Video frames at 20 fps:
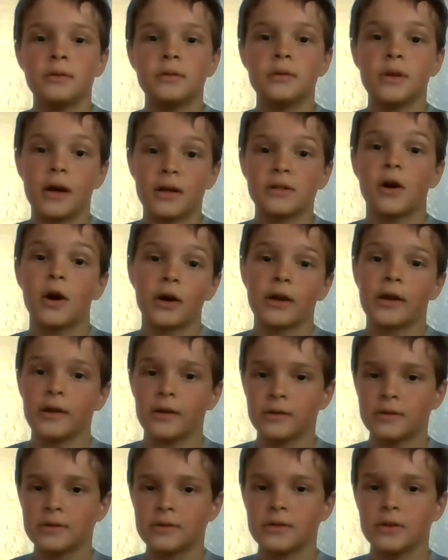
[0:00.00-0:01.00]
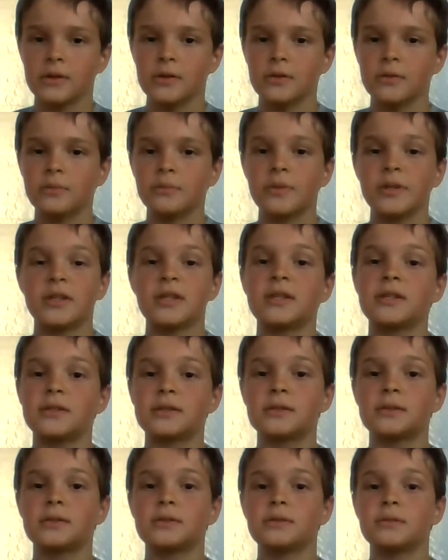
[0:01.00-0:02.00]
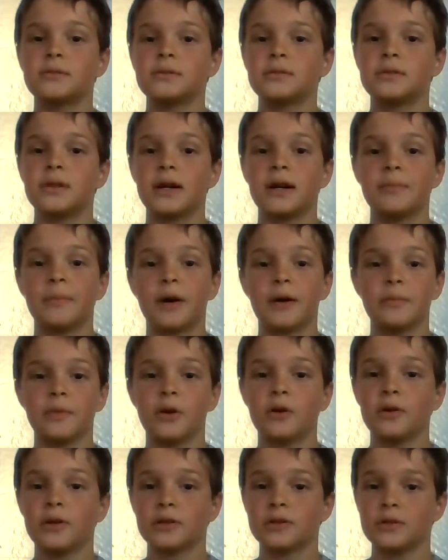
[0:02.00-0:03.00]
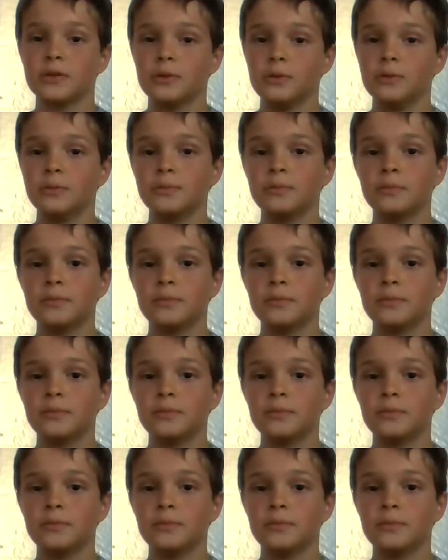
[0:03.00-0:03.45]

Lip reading: not talking, but this time I'm going to,